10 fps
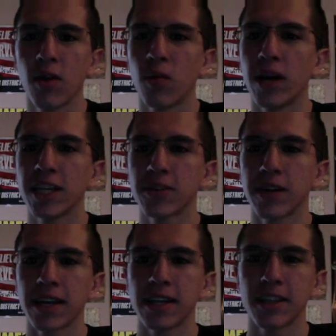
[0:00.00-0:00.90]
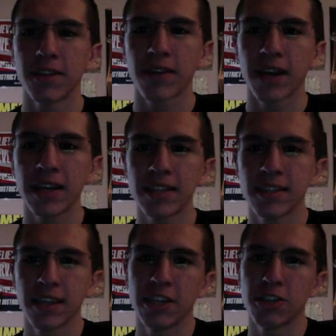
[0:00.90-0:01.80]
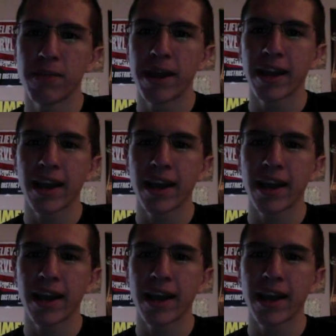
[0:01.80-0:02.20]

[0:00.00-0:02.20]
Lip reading: wisecracking tough guys, and dramatic